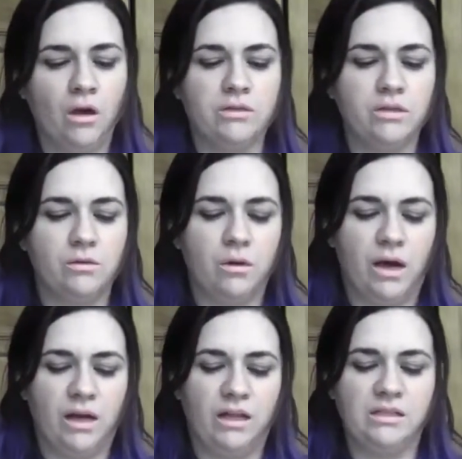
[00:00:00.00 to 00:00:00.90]
Also,
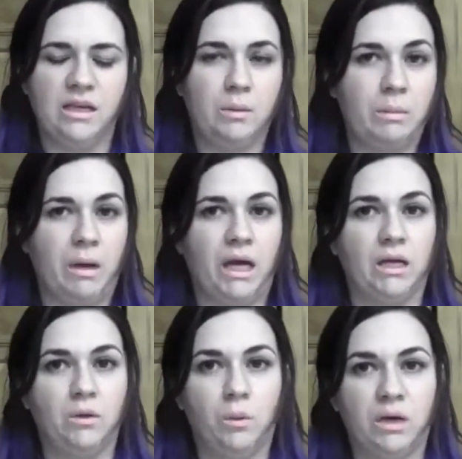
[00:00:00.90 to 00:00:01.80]
I like to keep in
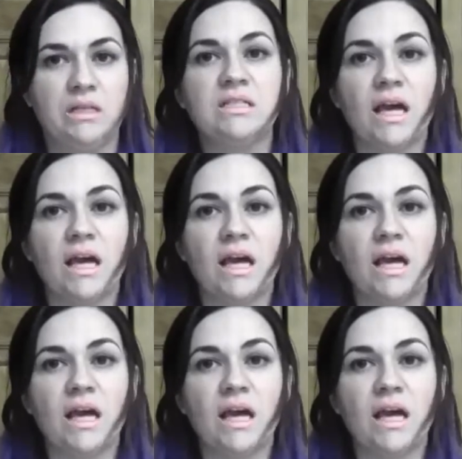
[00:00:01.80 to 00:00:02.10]
mind what